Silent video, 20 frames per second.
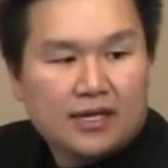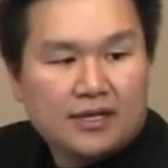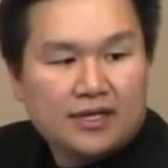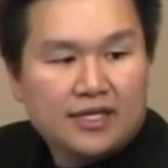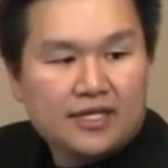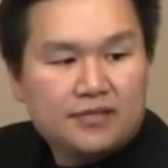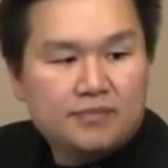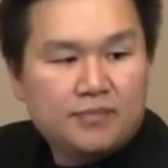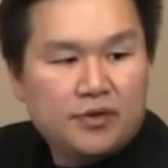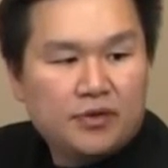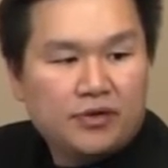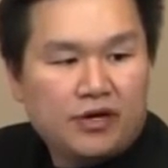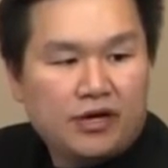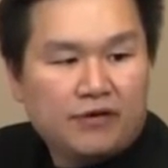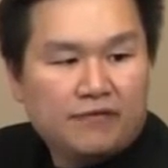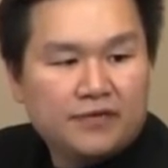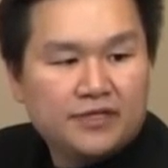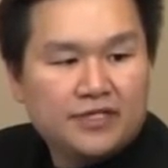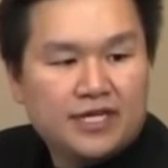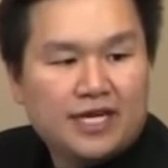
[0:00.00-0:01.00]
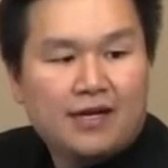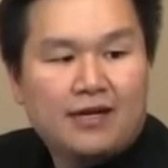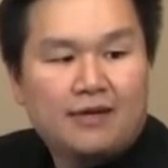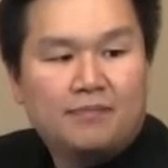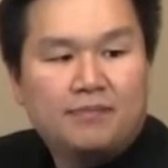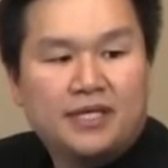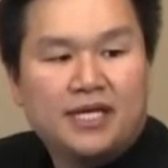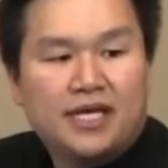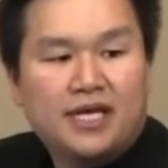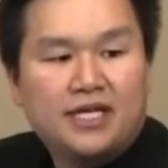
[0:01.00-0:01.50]
This mode offers
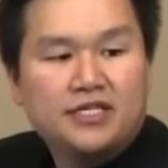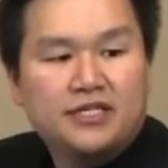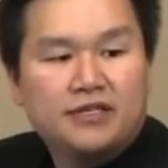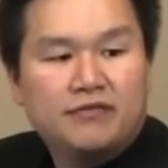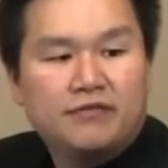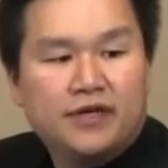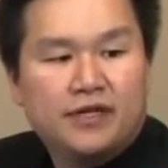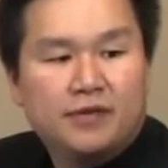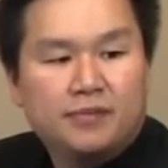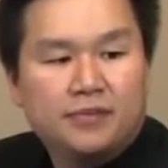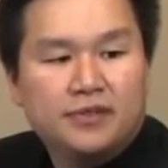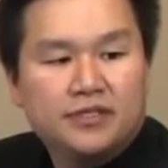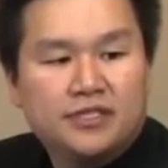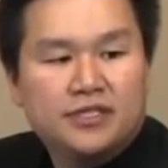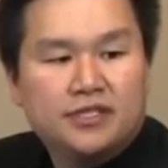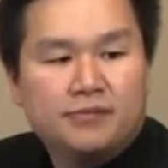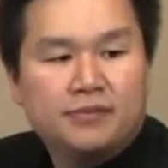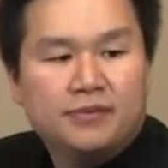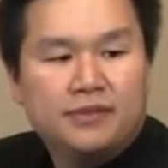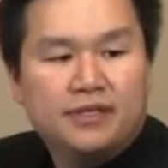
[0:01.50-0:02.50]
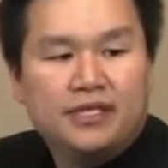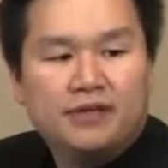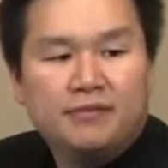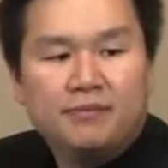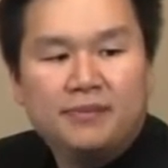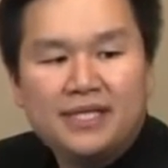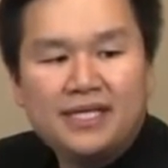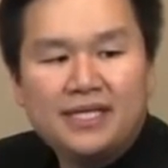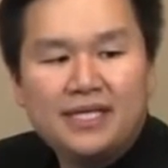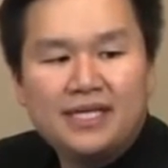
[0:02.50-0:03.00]
application developers the
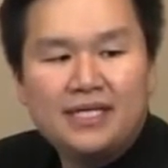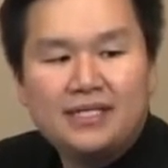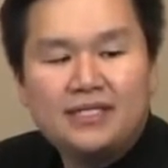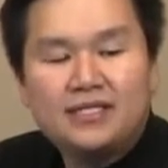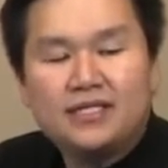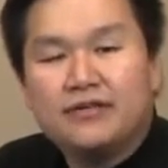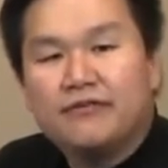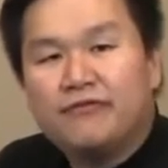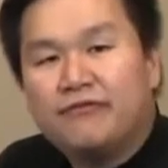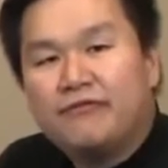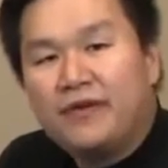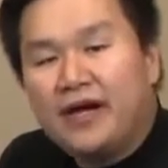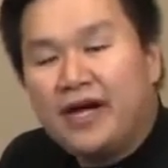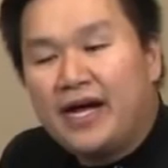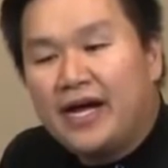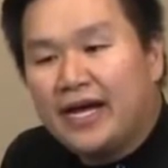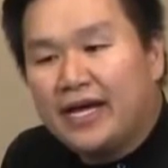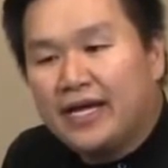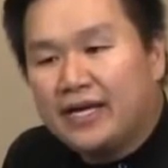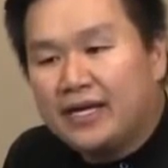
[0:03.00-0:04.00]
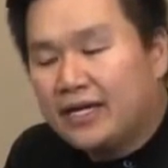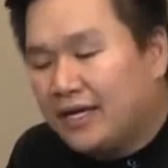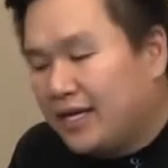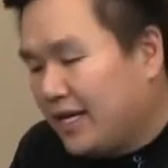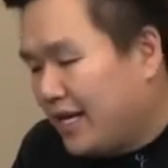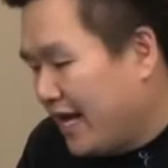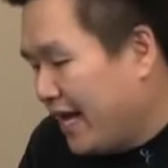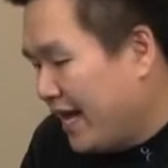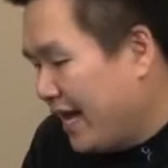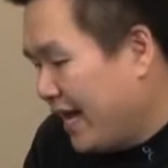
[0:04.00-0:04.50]
ability to define
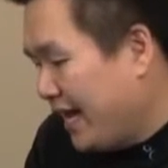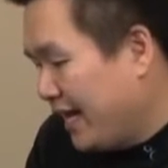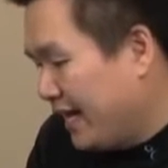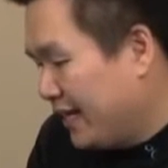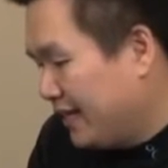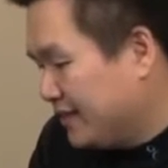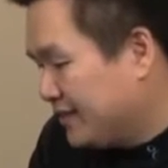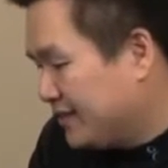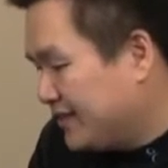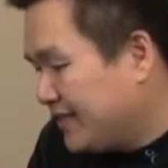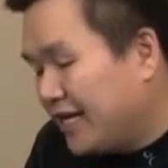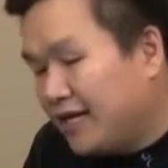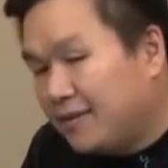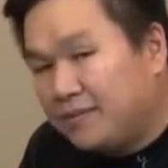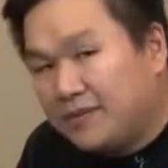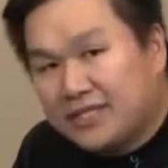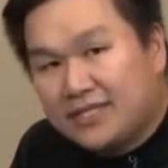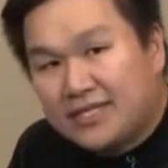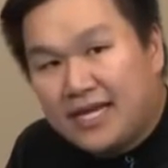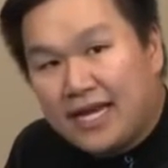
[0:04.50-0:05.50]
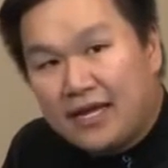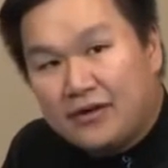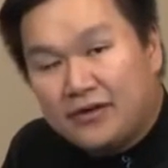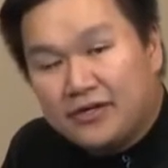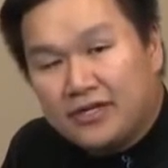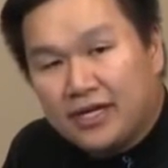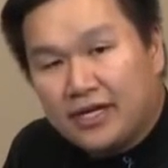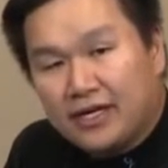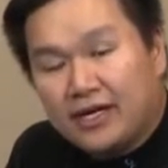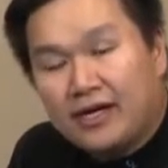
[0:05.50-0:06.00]
and set up the scanner
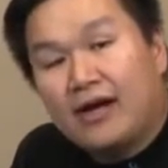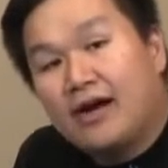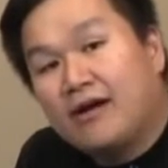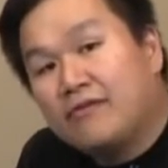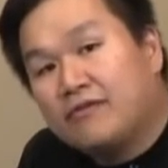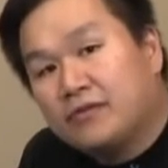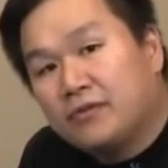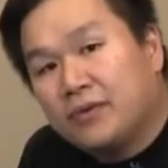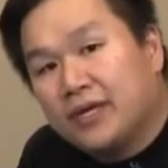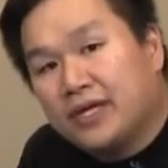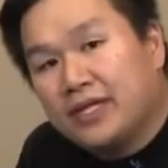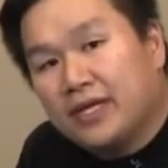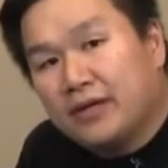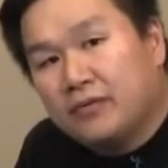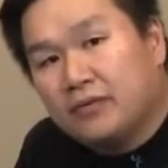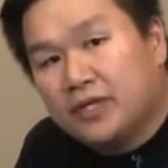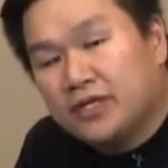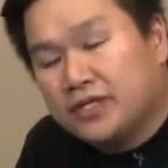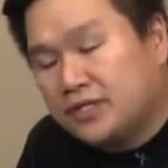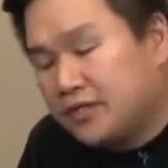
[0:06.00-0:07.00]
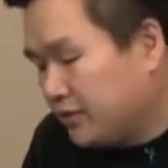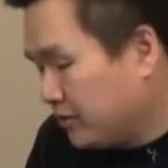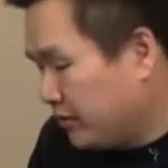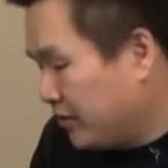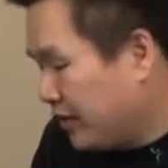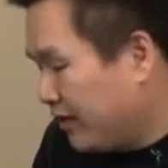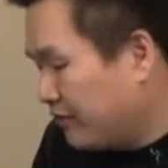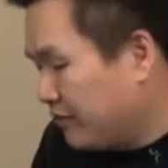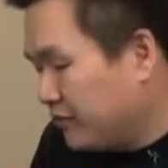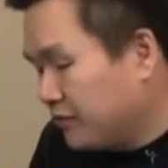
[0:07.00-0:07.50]
data however way they wish or
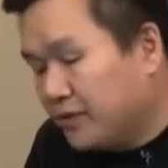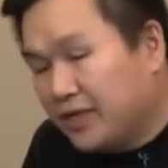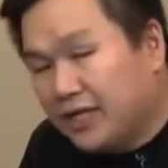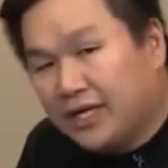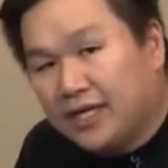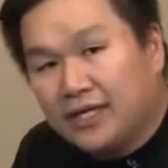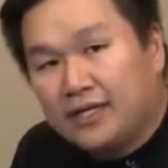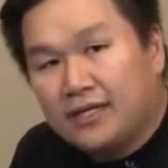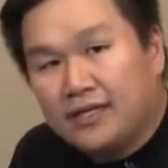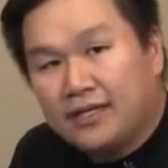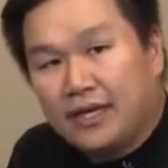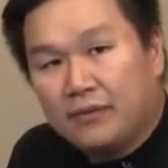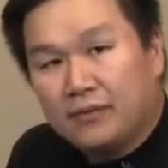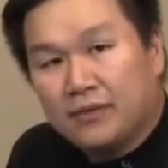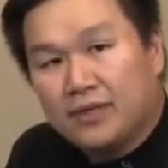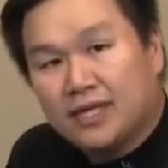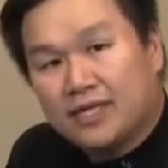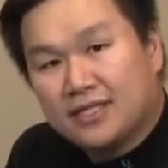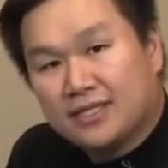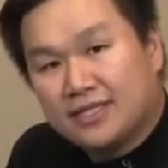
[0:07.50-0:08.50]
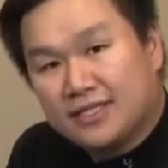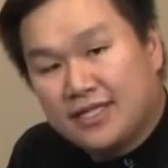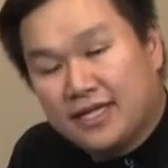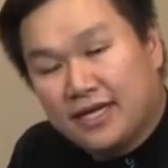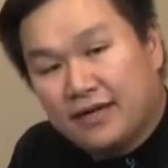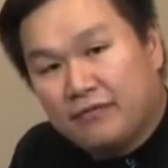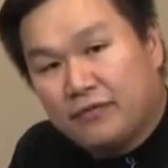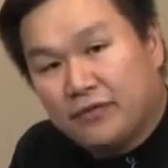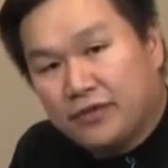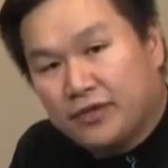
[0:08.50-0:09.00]
however way they would like to
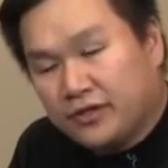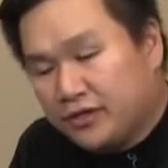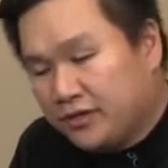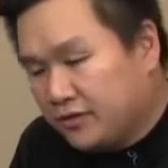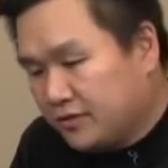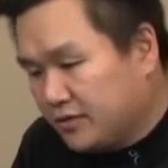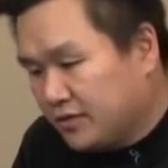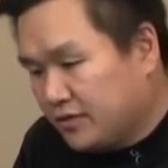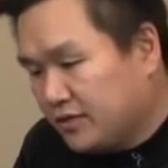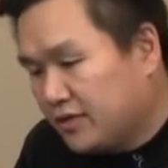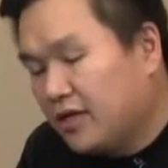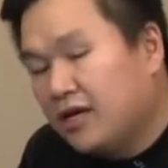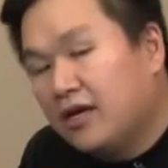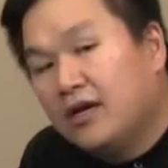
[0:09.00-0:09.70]
set up for their users.